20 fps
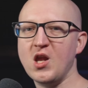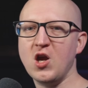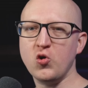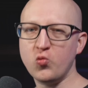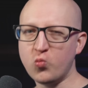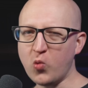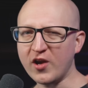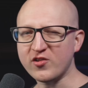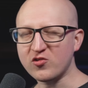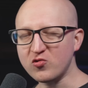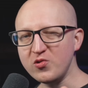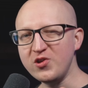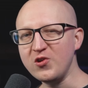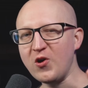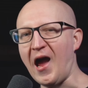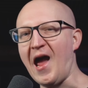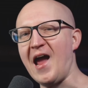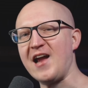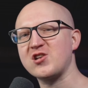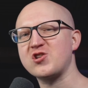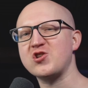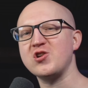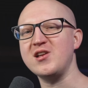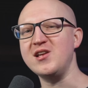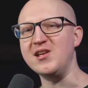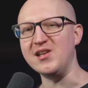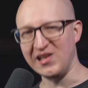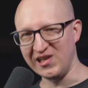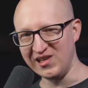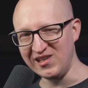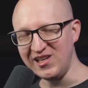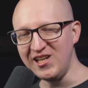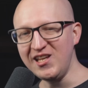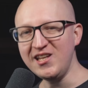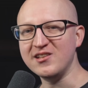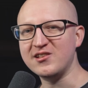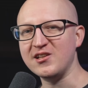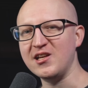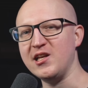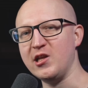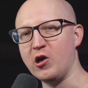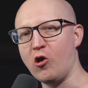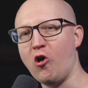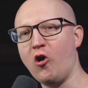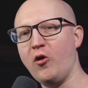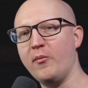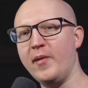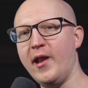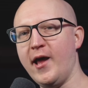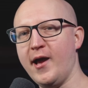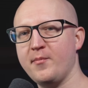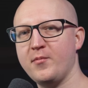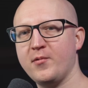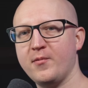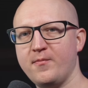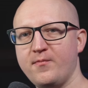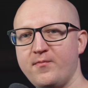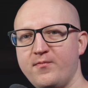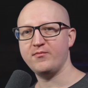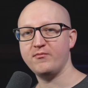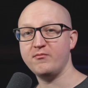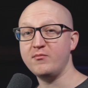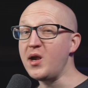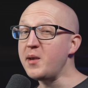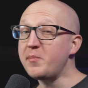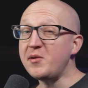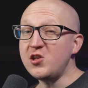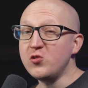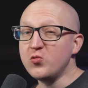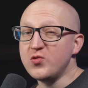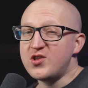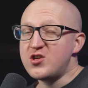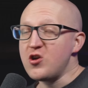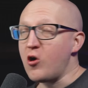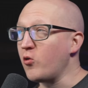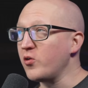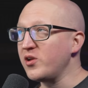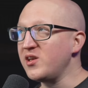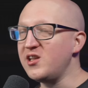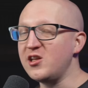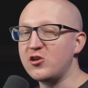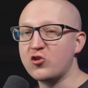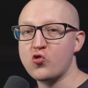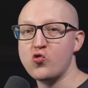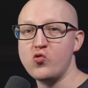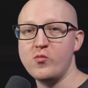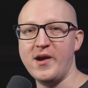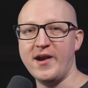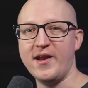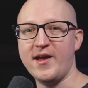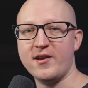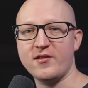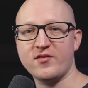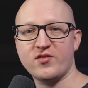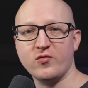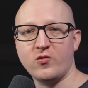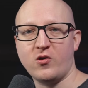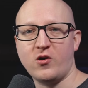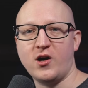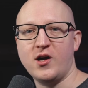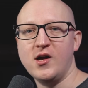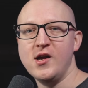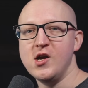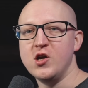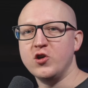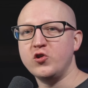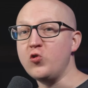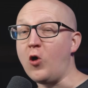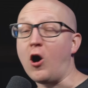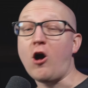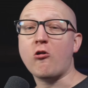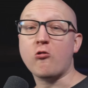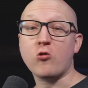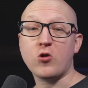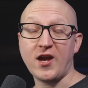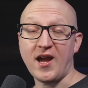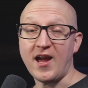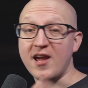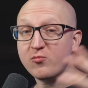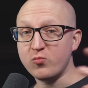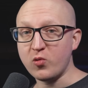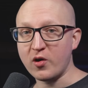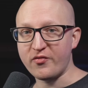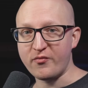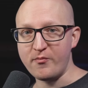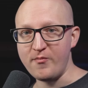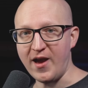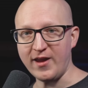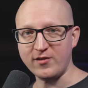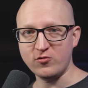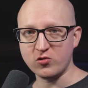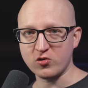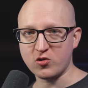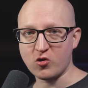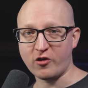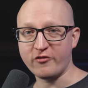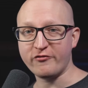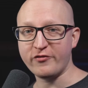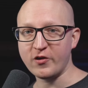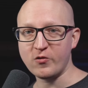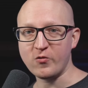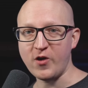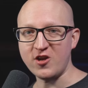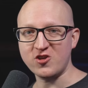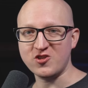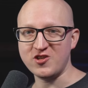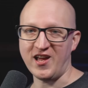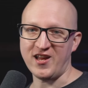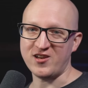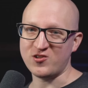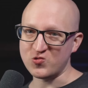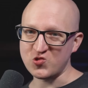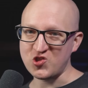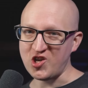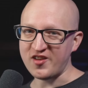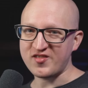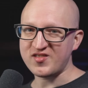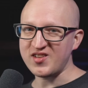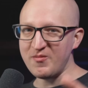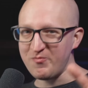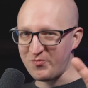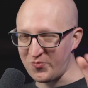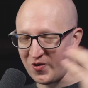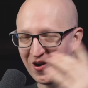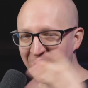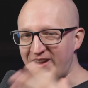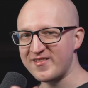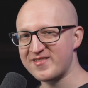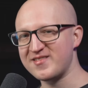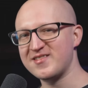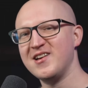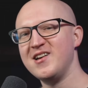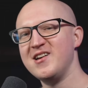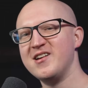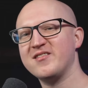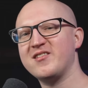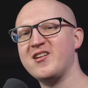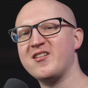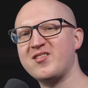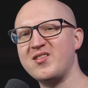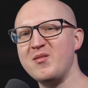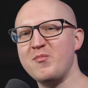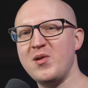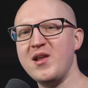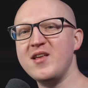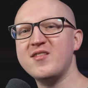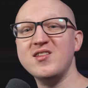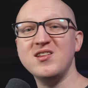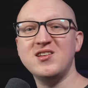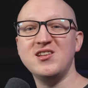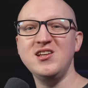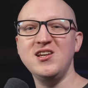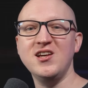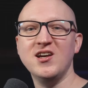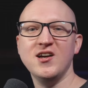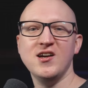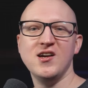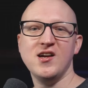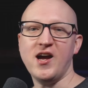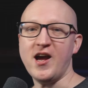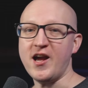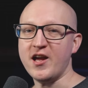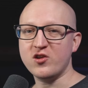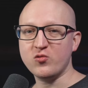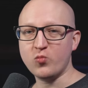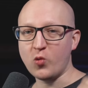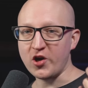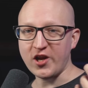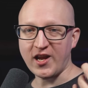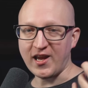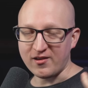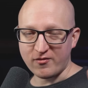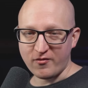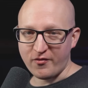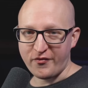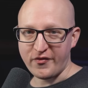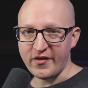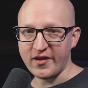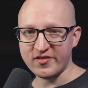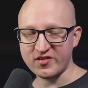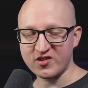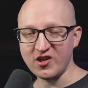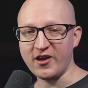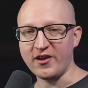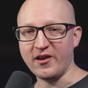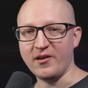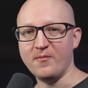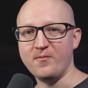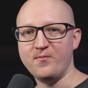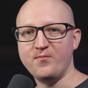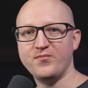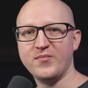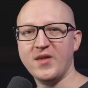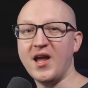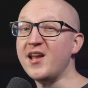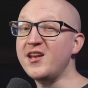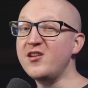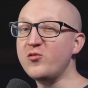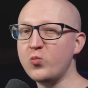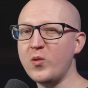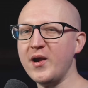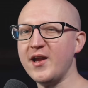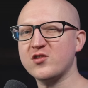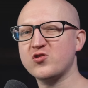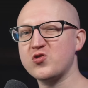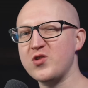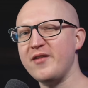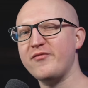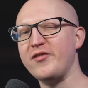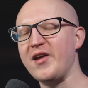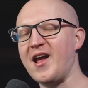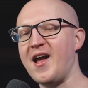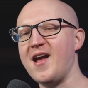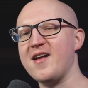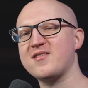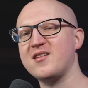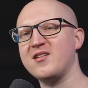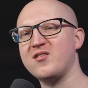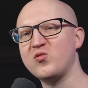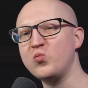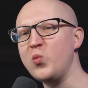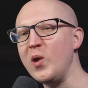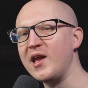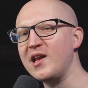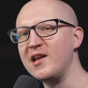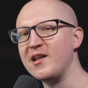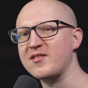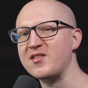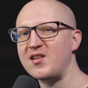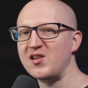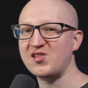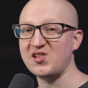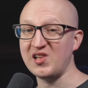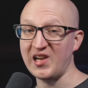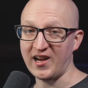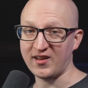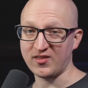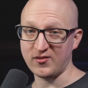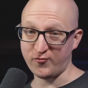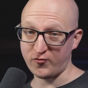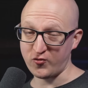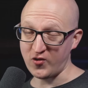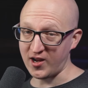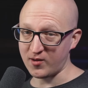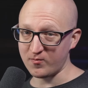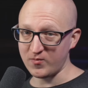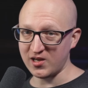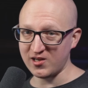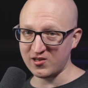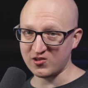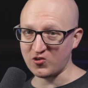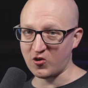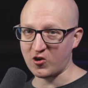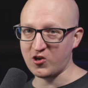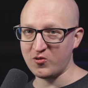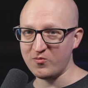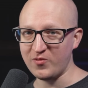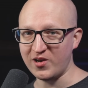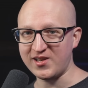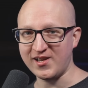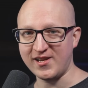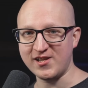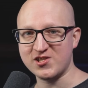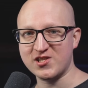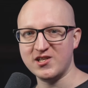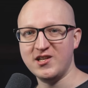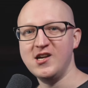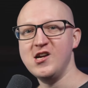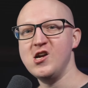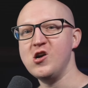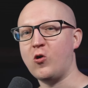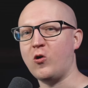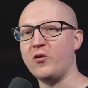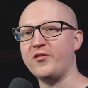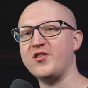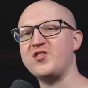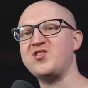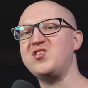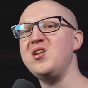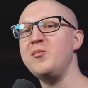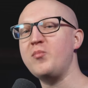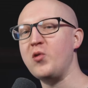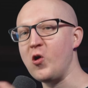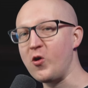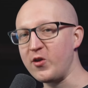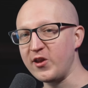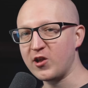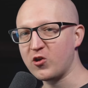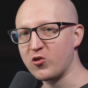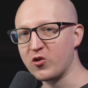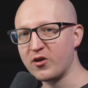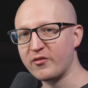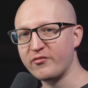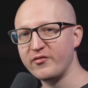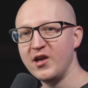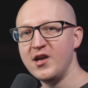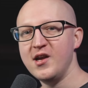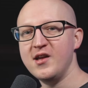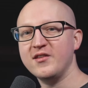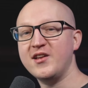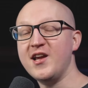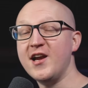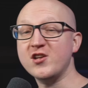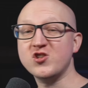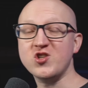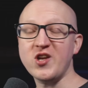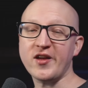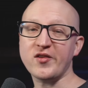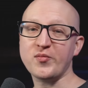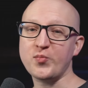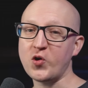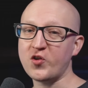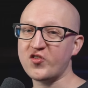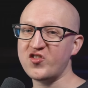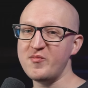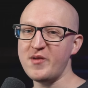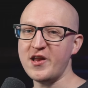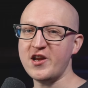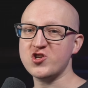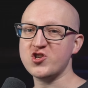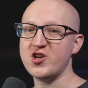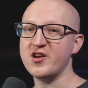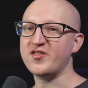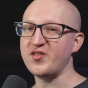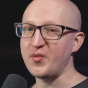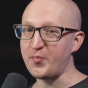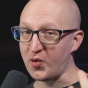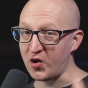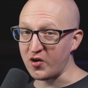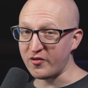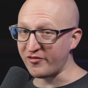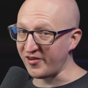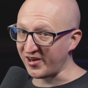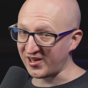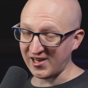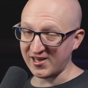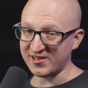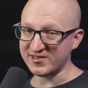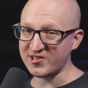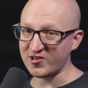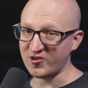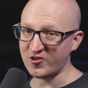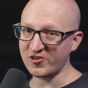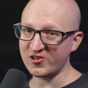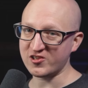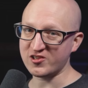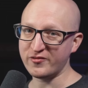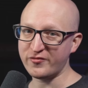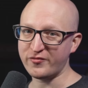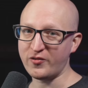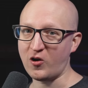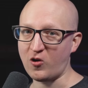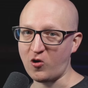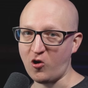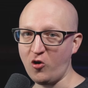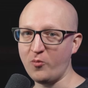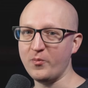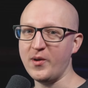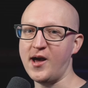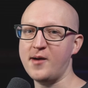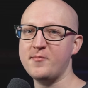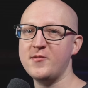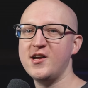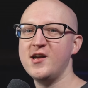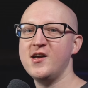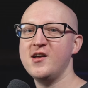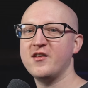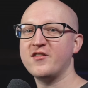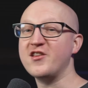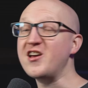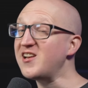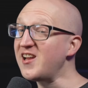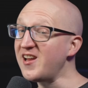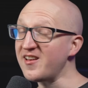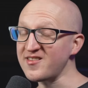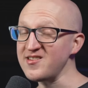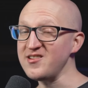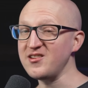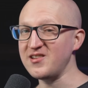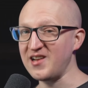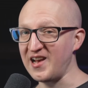what do you actually need in your home lab? Maybe you don't need Kubernetes or you are okay with manual configuration and you just embrace the simplicity and want to get things done. And where Traefik has its weaknesses like the fragmented documentation or the steep learning curve, the Nginx Proxy Manager is a perfect alternative for a home lab that isn't